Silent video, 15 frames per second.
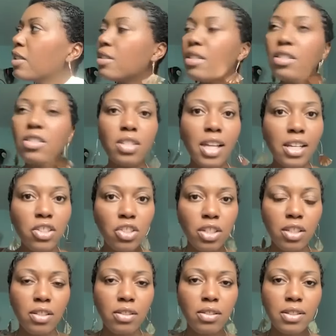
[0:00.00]

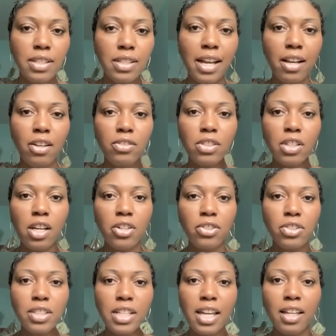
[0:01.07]
sensation down to
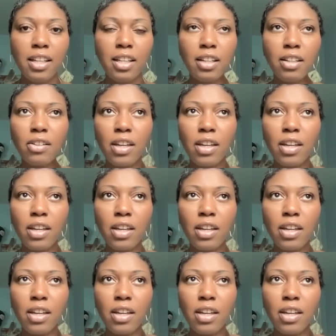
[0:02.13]
understand like